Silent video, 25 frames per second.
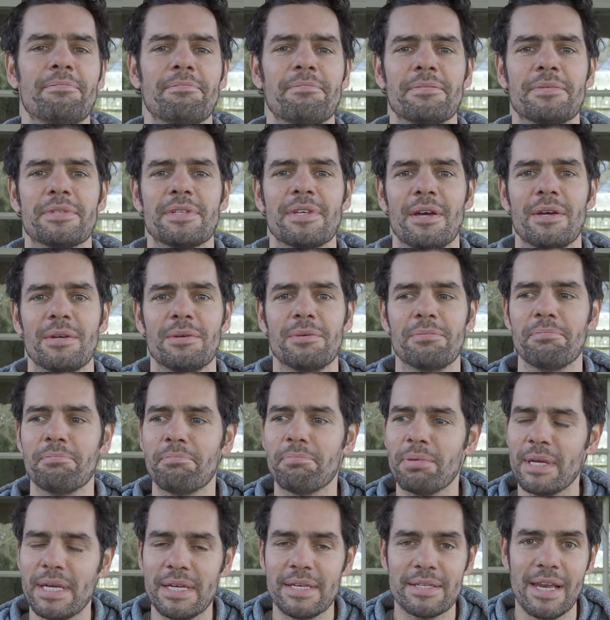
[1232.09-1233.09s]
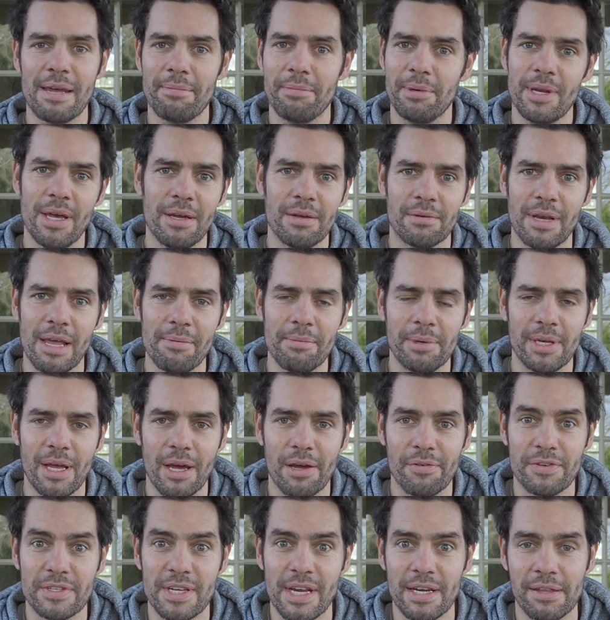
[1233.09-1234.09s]
So please let me know. Let me know
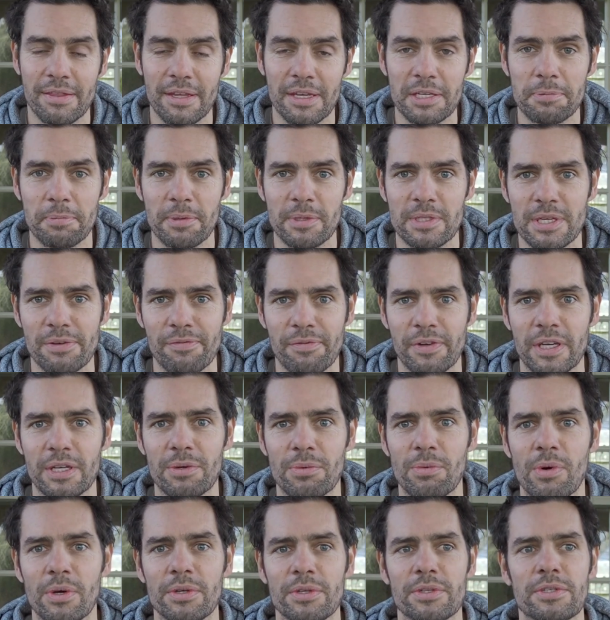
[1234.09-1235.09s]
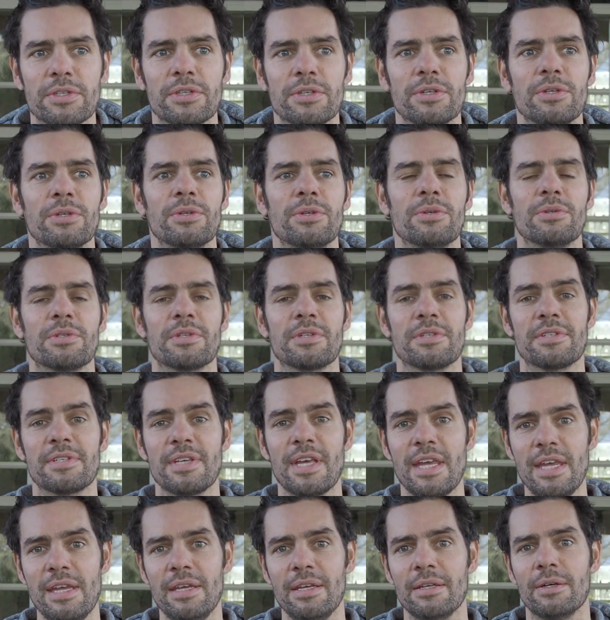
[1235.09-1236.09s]
if there's anything specific you want to
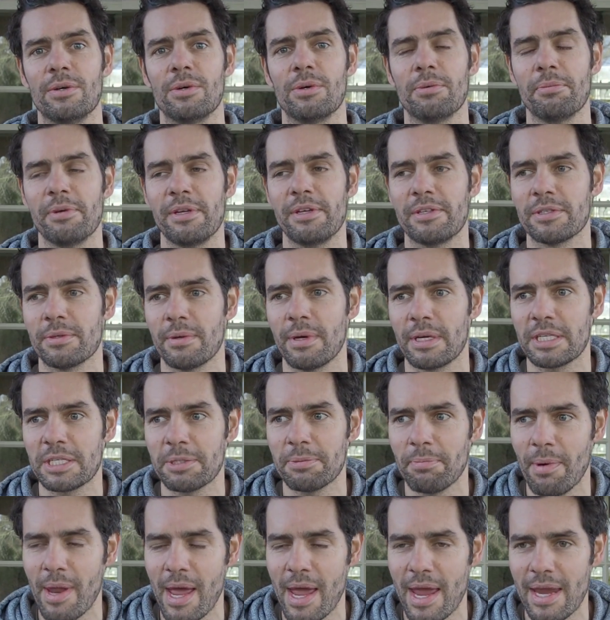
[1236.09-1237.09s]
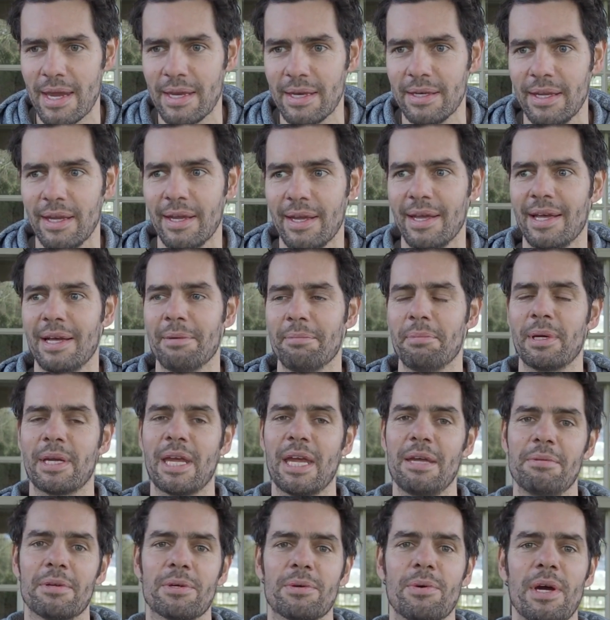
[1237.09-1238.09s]
see or me to explain. But
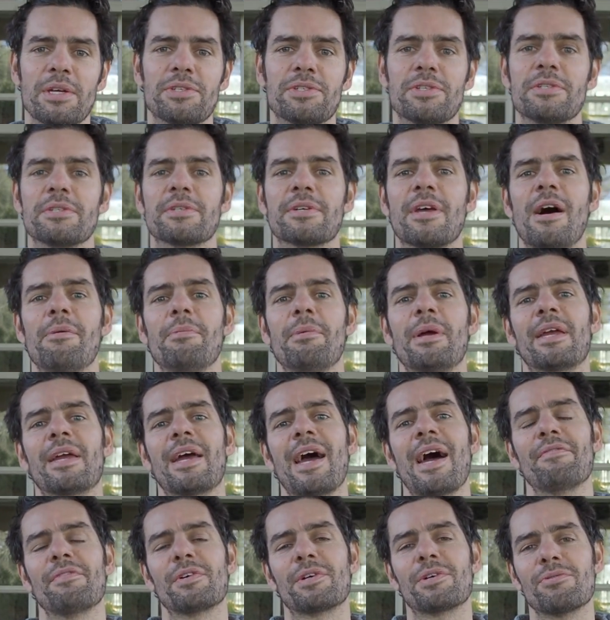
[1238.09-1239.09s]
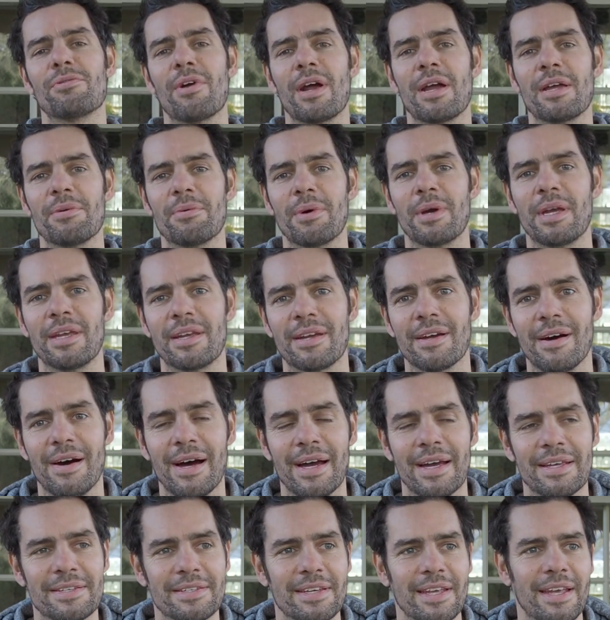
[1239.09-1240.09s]
keep the questions coming. Have a great week,
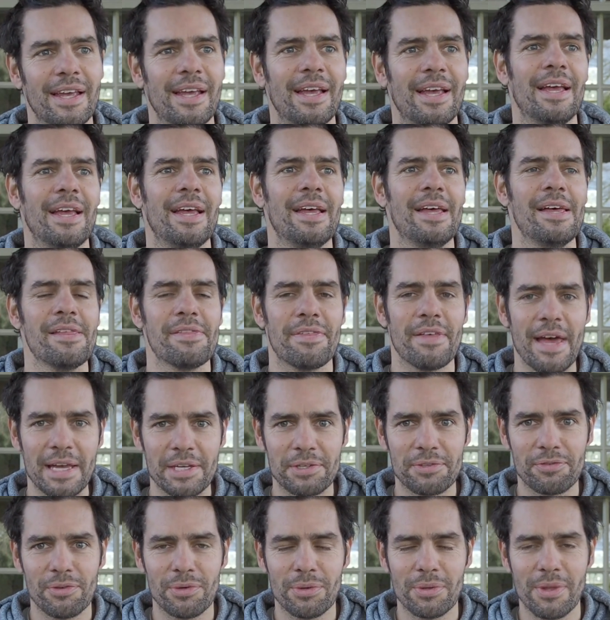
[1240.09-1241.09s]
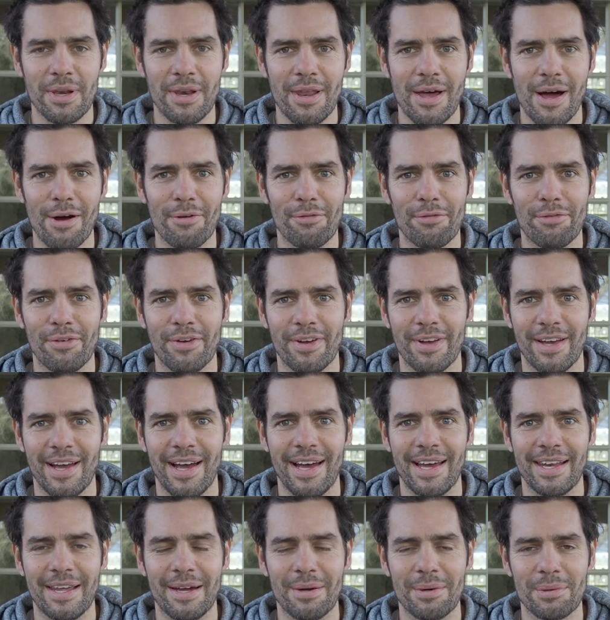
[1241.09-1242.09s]
guys. Thanks for all the love,
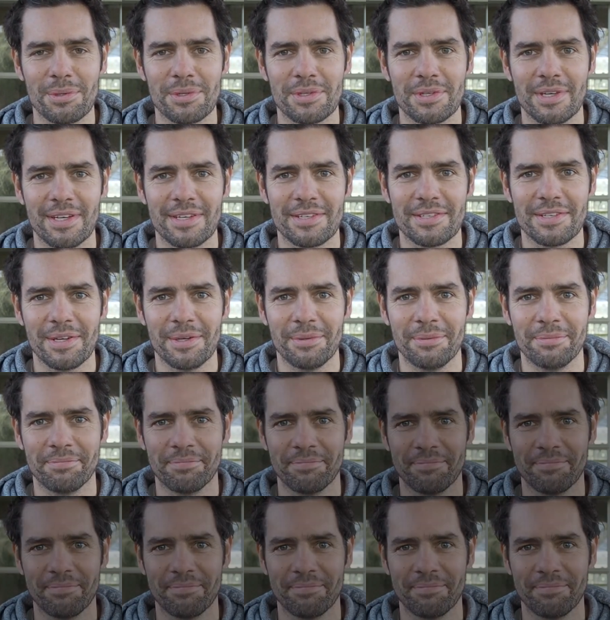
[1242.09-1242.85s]
and I will see you soon.